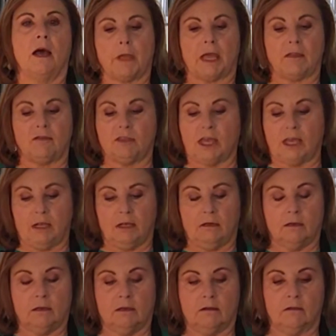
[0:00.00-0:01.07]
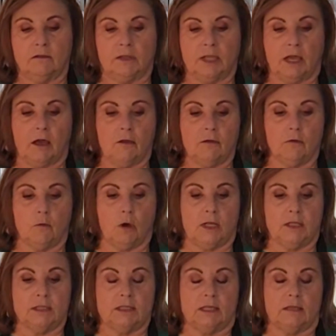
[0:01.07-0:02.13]
And then the other
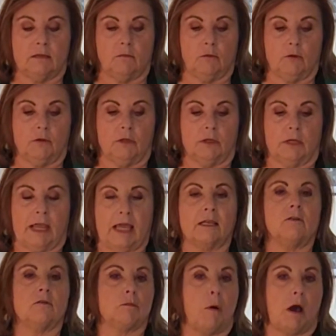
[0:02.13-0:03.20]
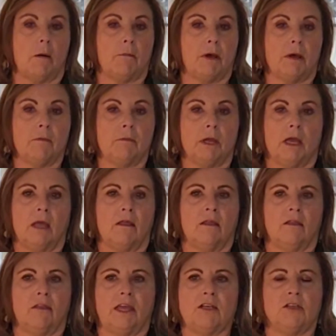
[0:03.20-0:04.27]
ones that where the handles pop up,
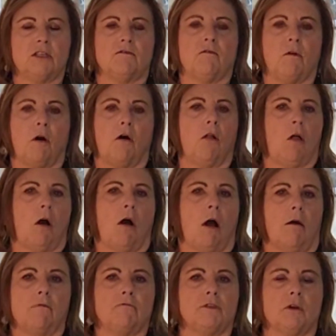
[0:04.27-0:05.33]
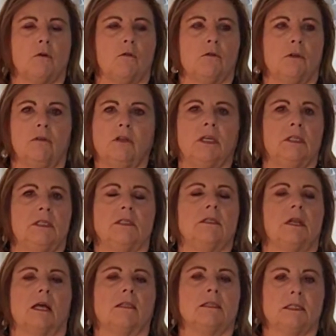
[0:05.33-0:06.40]
they just fall off. So the lid does
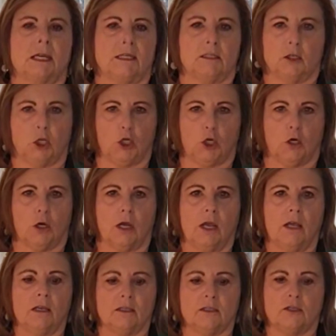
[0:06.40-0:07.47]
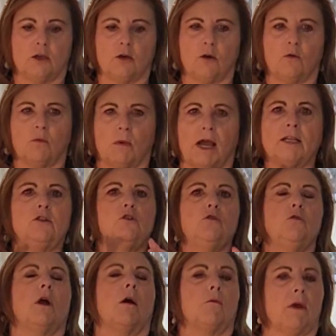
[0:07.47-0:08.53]
not stay secure. So I do
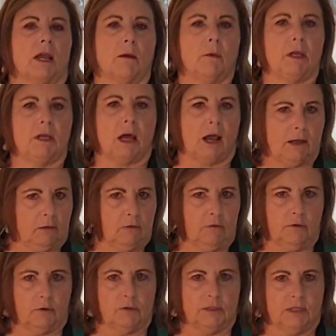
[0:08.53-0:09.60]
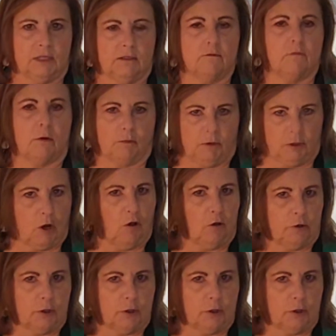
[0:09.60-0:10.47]
not recommend either of those things from the Dollar